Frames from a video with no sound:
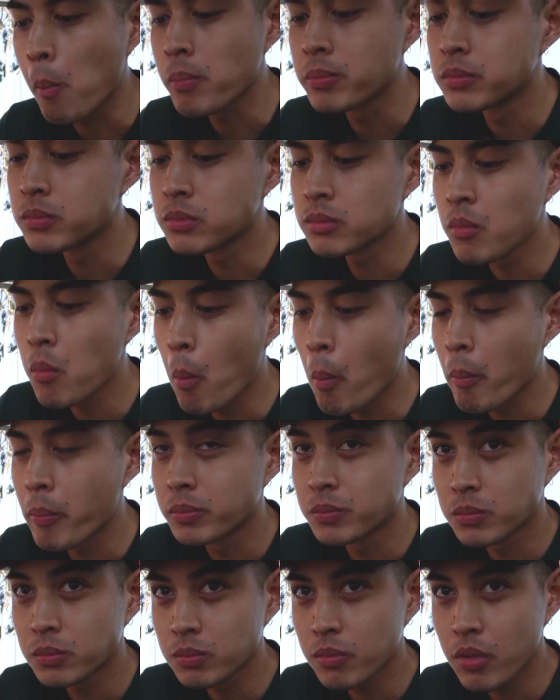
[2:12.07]
So do a little
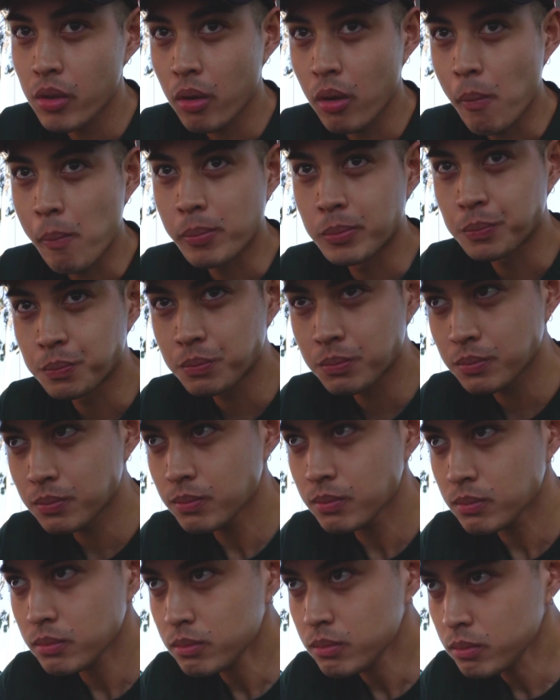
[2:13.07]
insight. Get, get
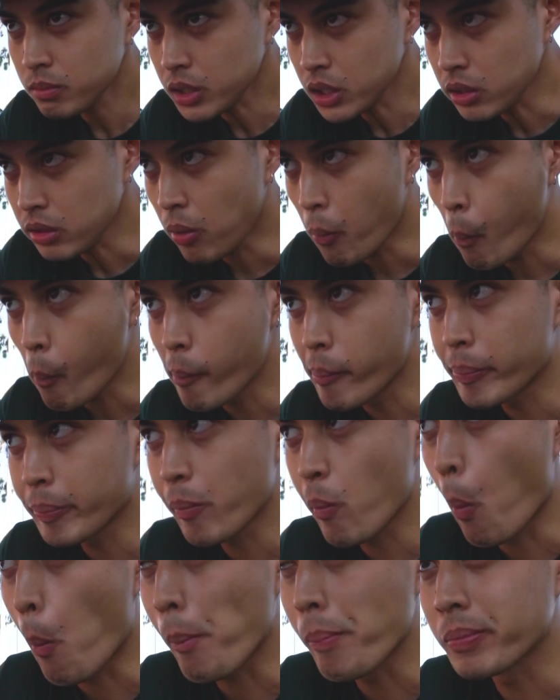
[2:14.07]
a little insight
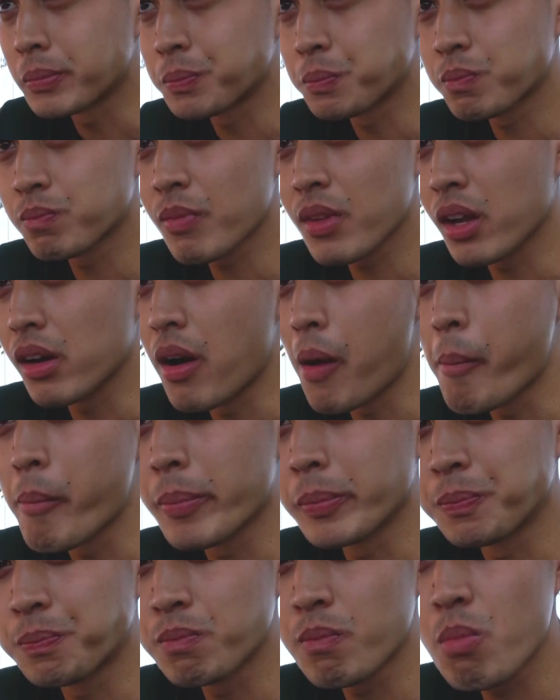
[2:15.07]
in seconds in, you know
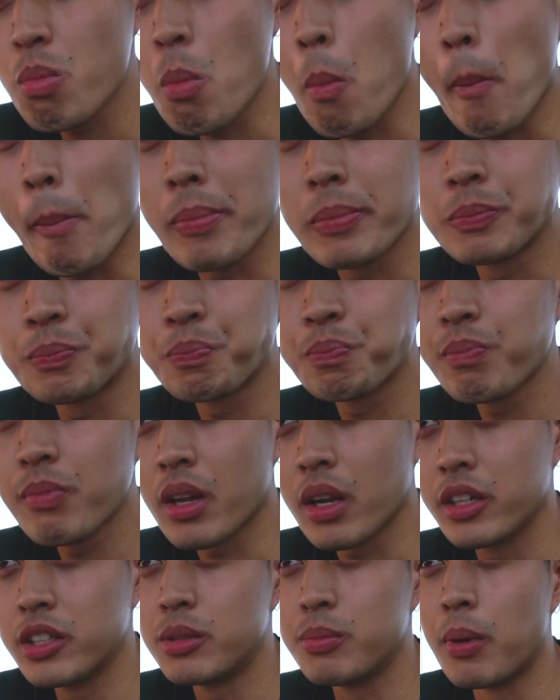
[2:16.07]
what I'm saying? You still got that
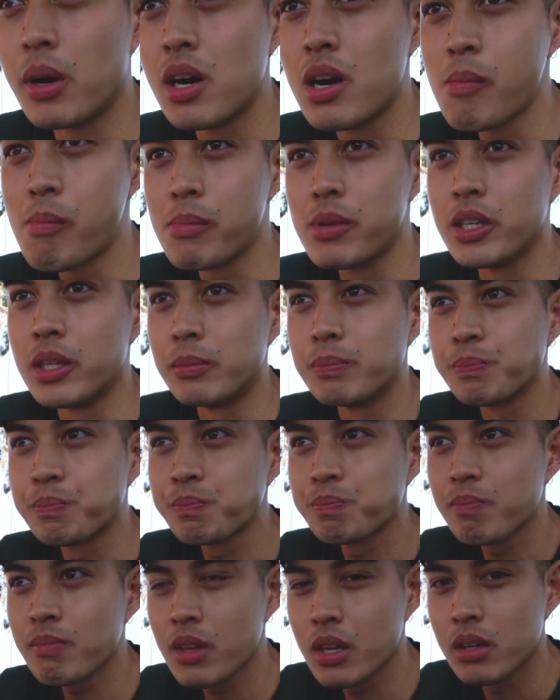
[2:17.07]
minute. It's bomb, but
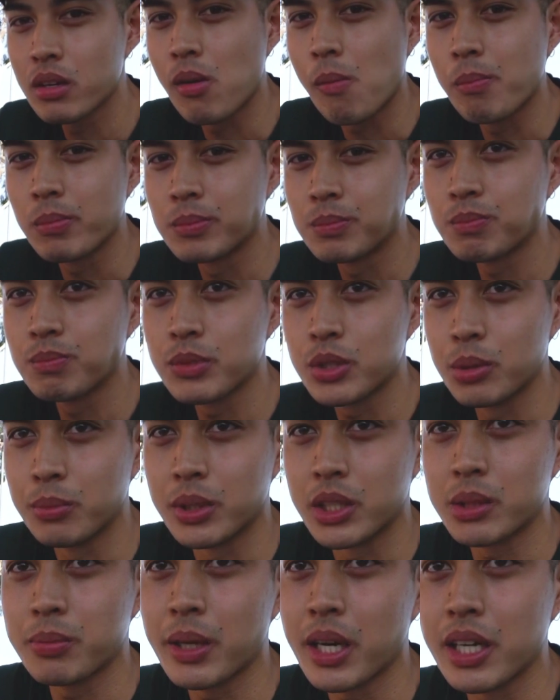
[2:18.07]
too
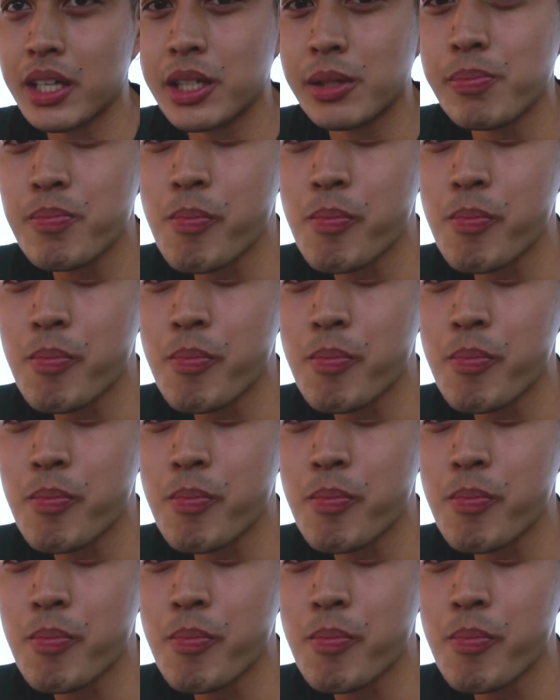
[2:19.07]
much patty.